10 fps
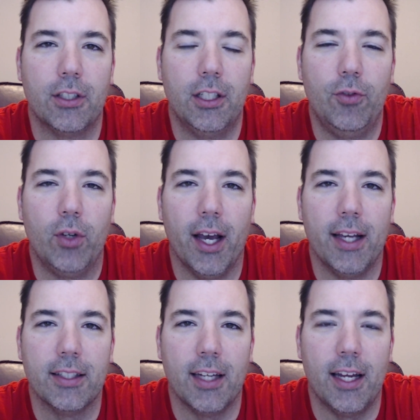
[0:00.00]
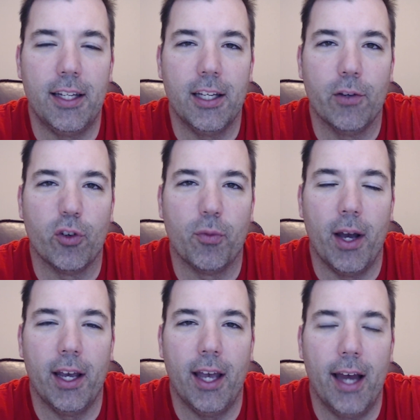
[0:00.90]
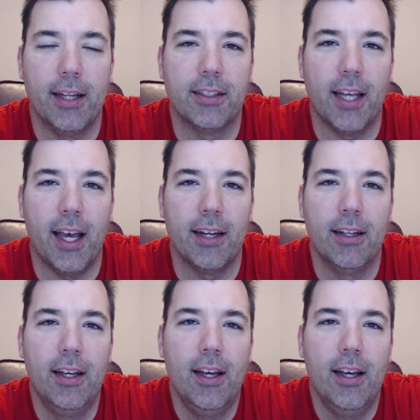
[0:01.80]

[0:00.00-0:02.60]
give you guys an idea of where my head is at